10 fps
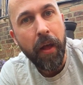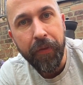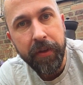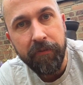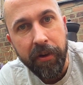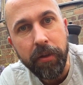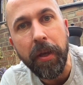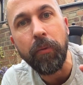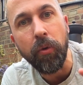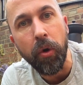This
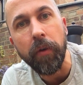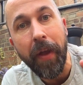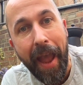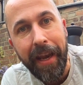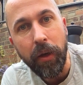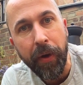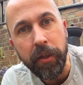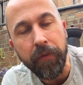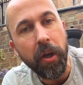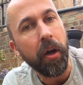recipe will work for any
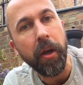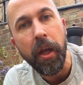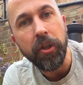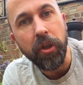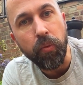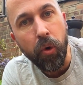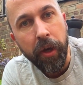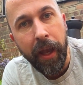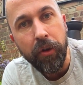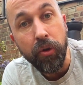weight of yarn. Just
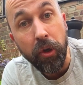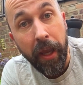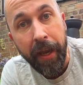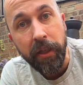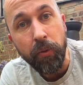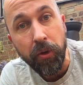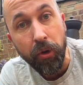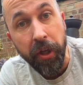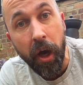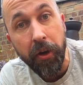work out your gauge with your
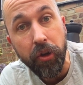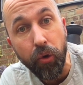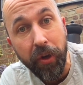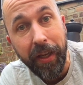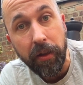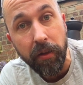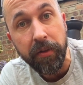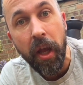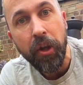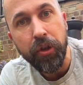yarn and your
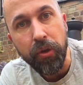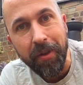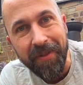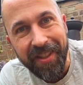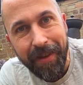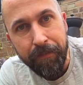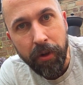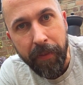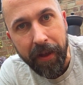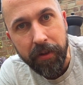needles, do some
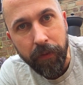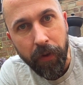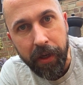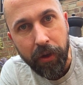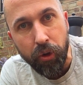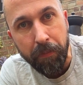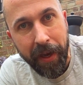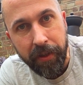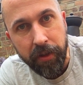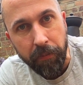simple maths to find out your
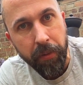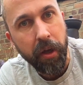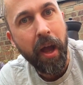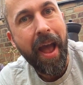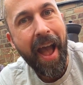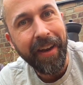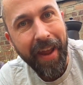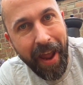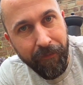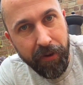base number, and
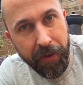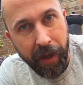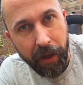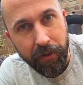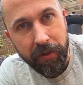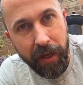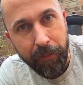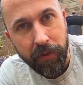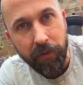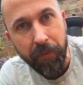everything else
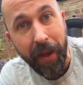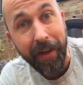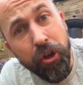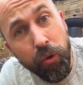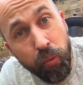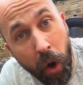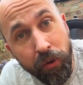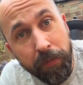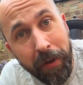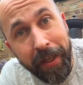stems from that. You
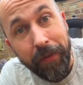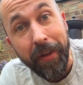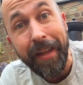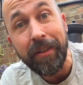won't believe it.